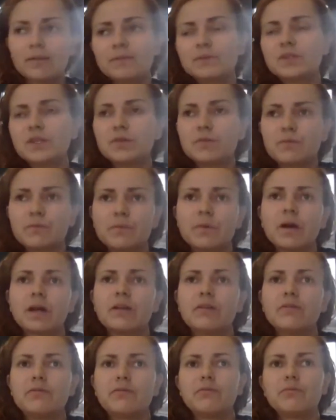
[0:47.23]
some
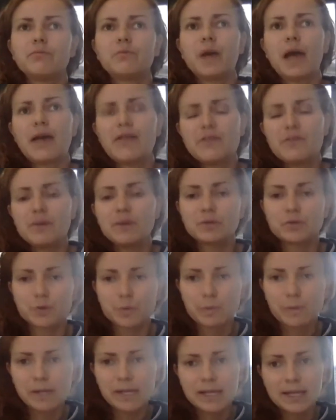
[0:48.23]
kind of heavy
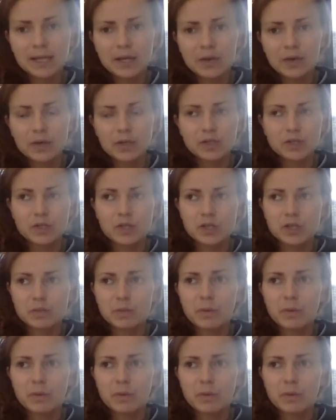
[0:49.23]
menstrual bleeding questions,